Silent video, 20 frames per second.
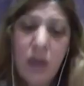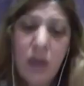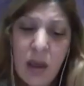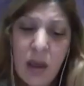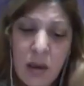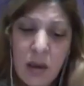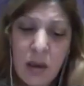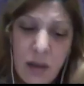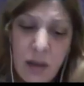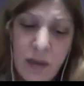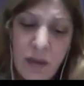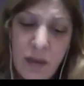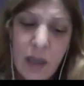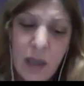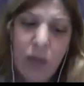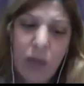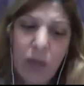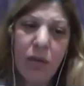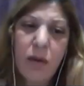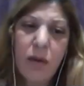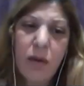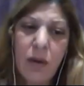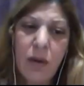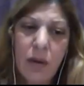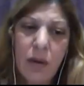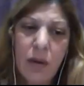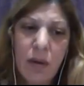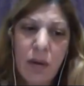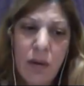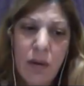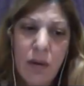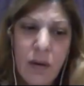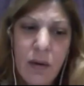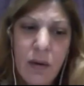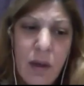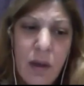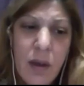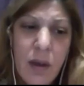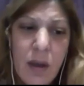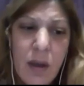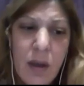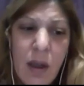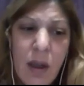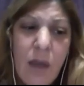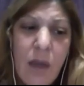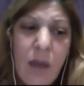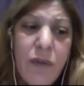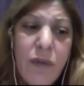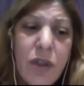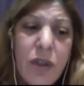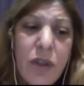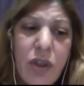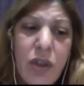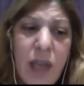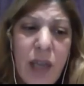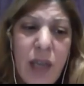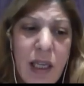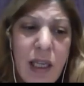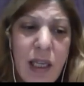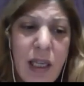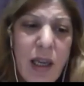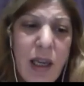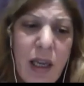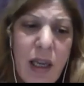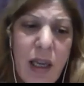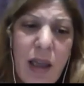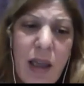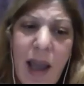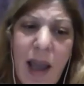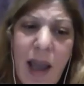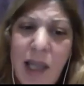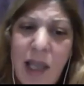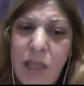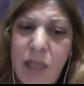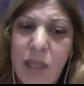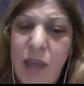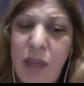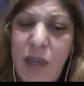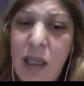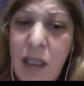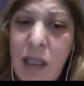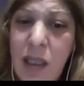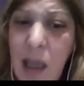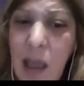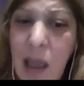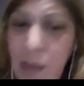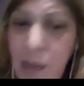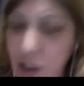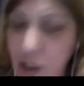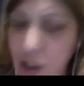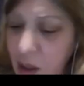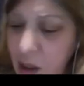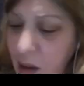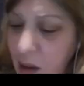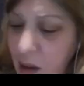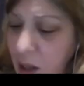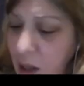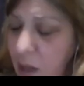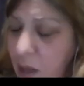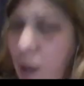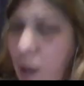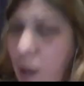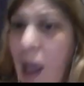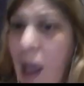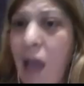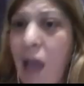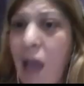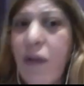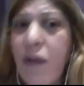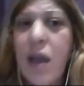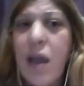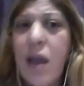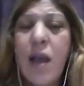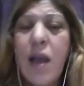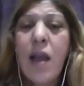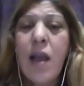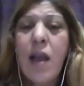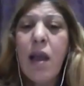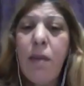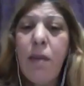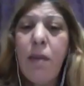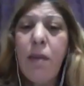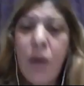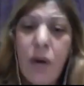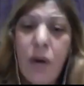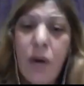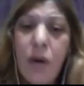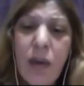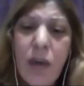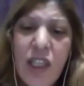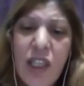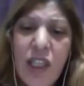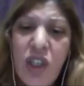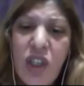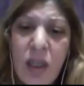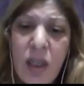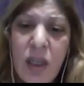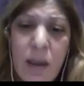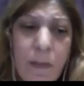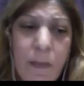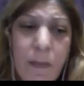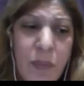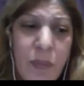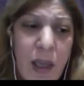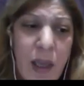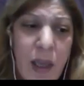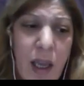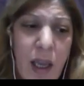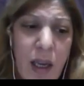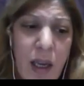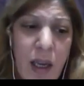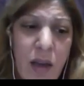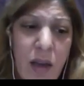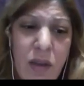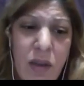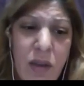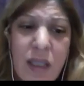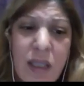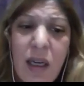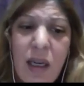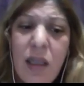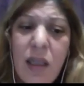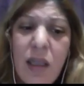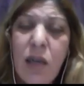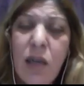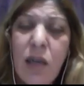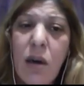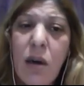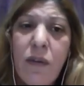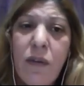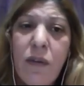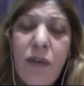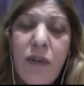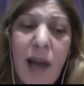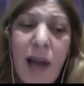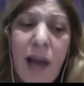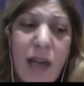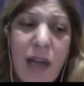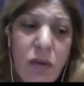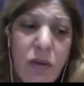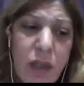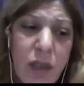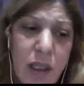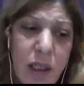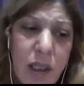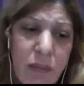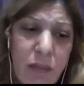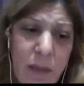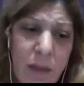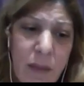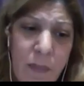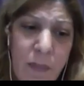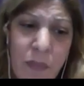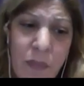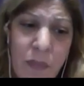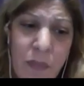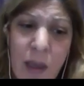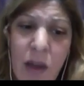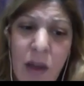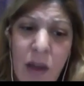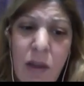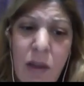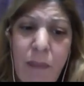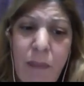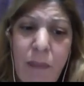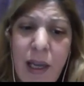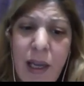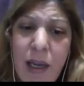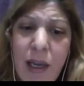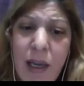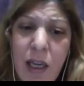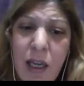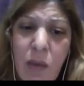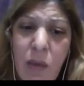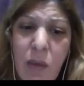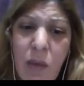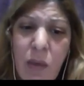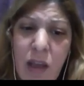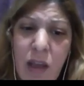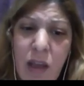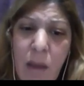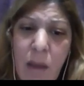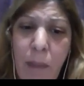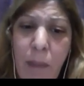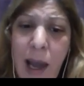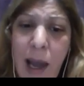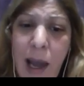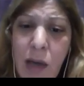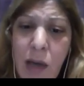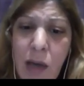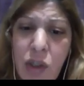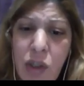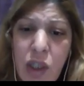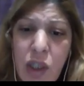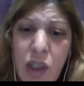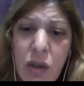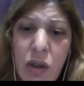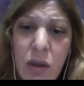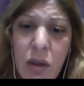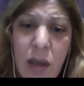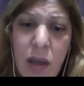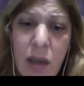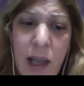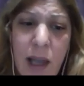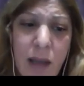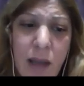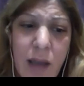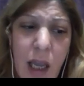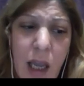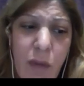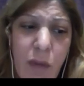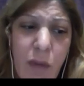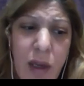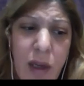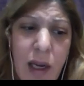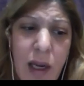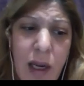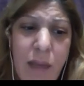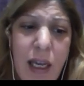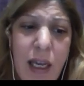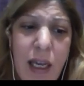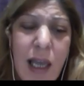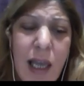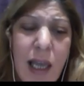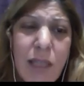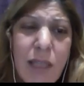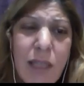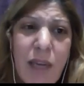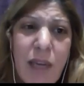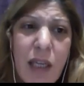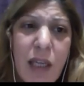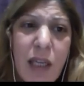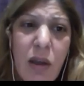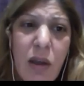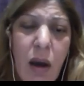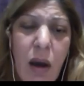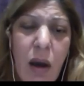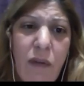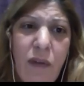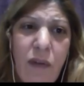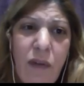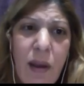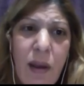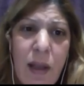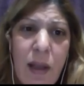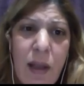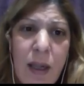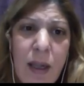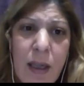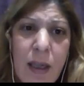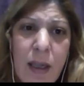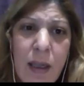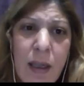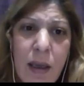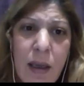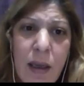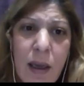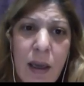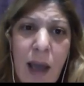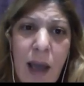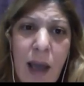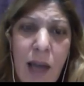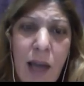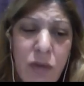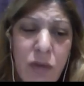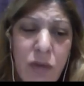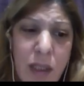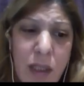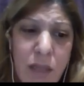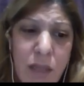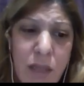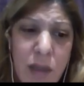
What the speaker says: review. Fortunately, it has been established that we have a progression in the study of aneurysm. The beginning with a biological and hemodynamic aspect of aneurysm,